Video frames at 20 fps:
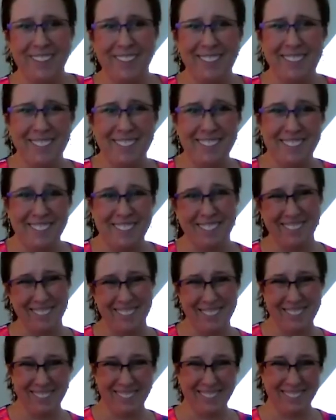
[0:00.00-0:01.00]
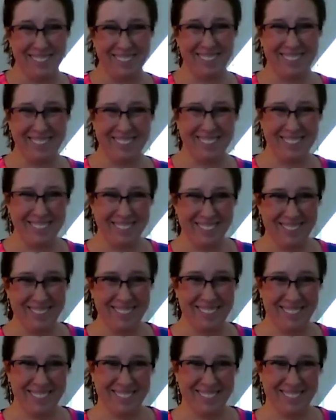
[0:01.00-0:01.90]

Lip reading: Nobody speaks.